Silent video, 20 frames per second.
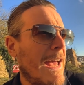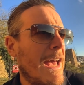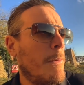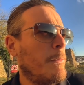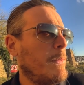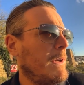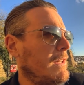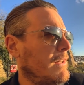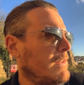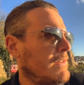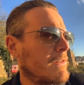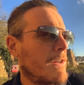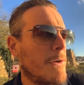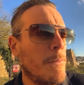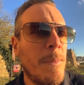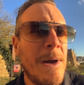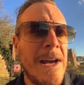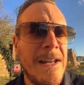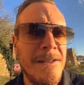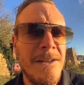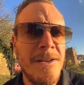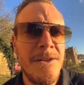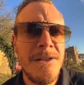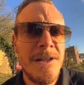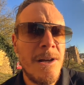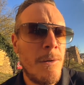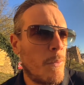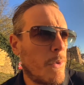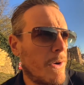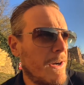happiness,
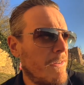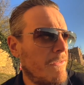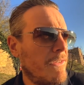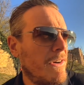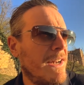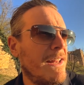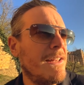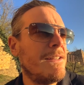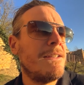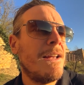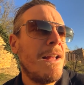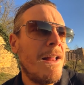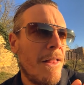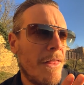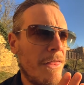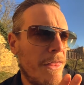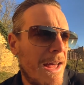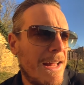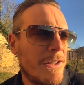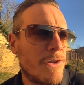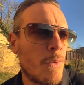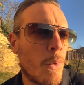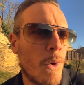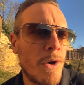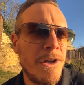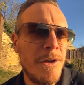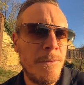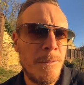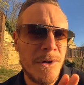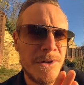companionship, whatever it is. That's
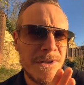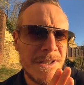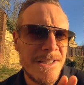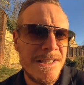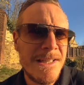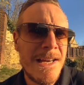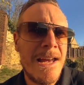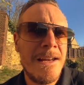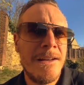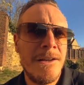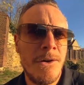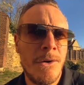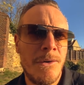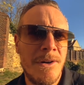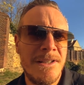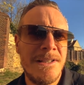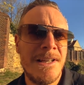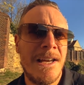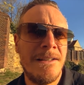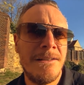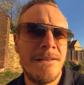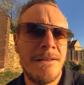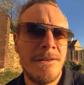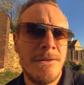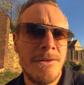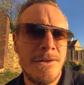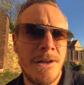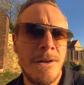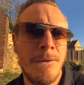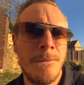what you must set your intent
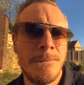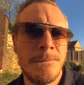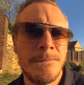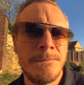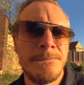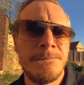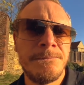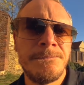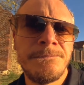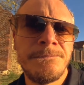to.